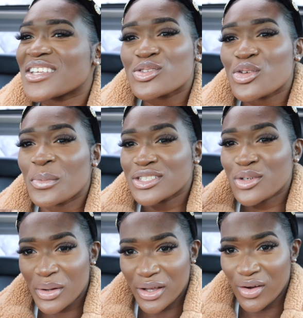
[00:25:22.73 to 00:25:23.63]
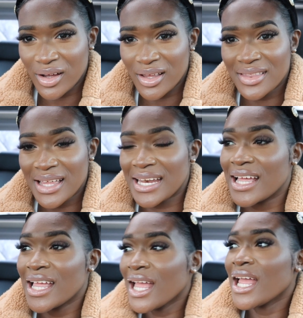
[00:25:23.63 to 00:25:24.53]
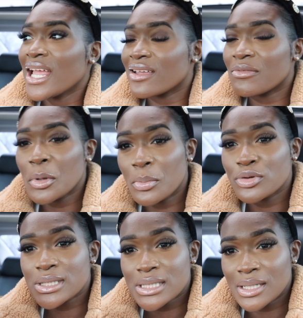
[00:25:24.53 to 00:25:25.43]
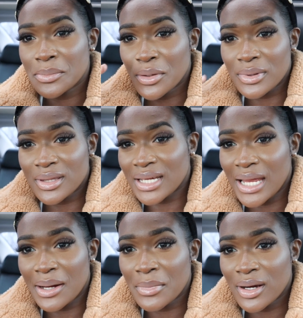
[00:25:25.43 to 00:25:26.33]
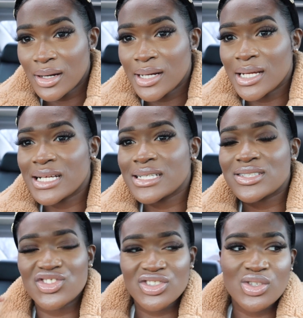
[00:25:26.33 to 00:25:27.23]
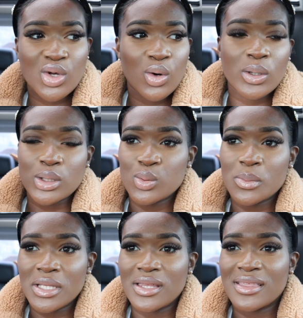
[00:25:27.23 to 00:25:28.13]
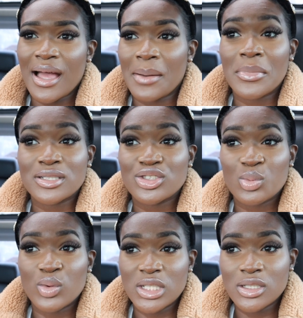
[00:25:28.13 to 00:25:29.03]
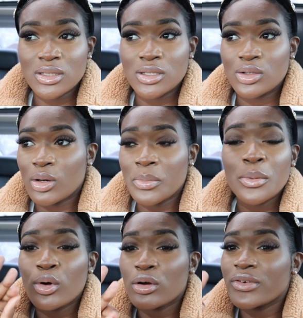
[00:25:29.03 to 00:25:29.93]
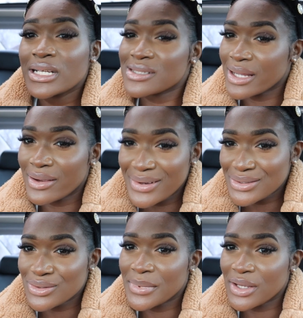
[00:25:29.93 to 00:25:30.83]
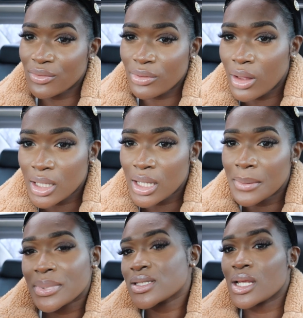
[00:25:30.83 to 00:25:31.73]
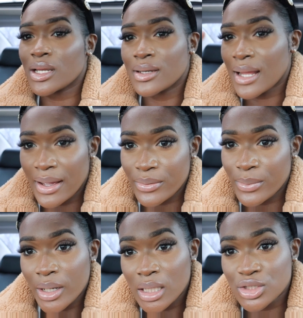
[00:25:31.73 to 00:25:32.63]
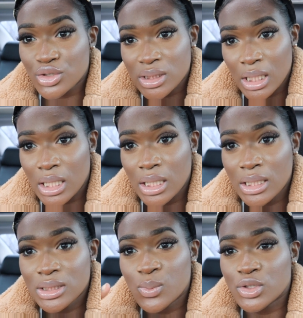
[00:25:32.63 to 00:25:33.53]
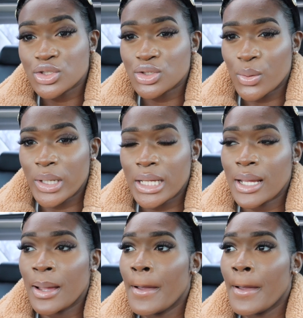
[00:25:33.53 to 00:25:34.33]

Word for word: there's so much going on that if people see me with a camera, it's just going to be that much worse. You know, people already stare at you when you're vlogging because they not everyone understands what you're doing.